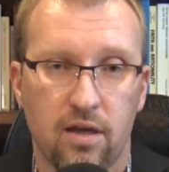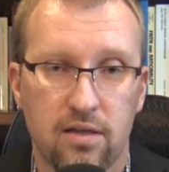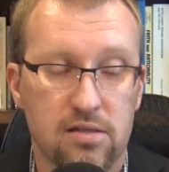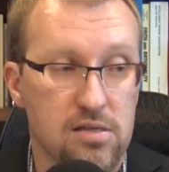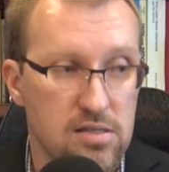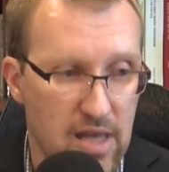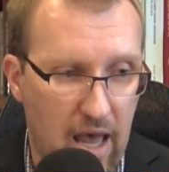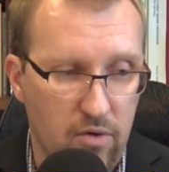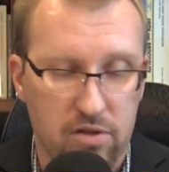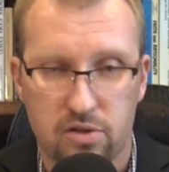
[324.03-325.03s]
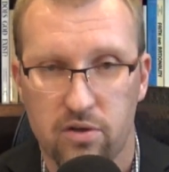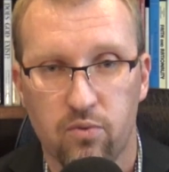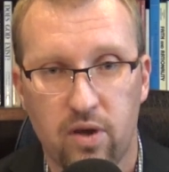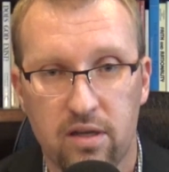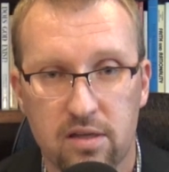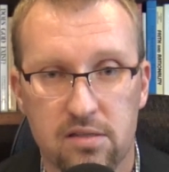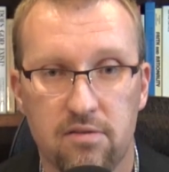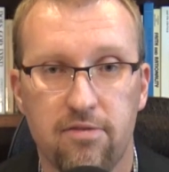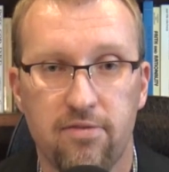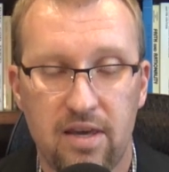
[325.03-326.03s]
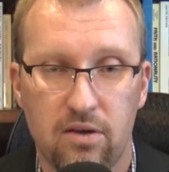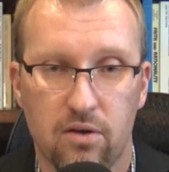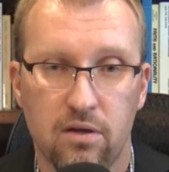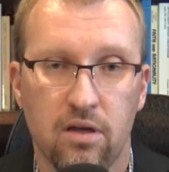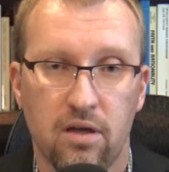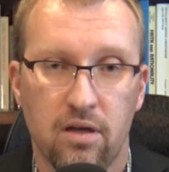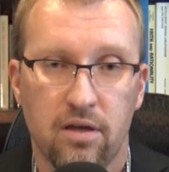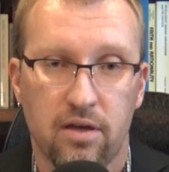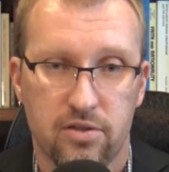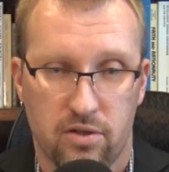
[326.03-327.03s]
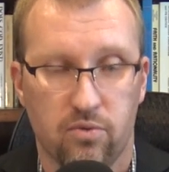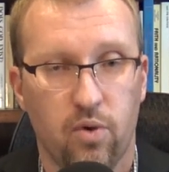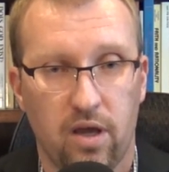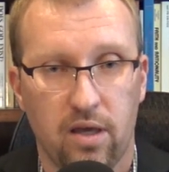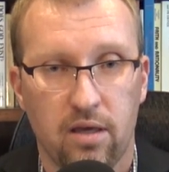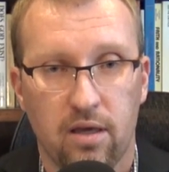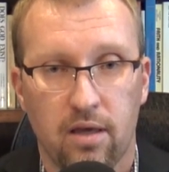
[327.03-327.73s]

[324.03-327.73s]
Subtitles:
It doesn't sound a certain way. It doesn't feel a certain way.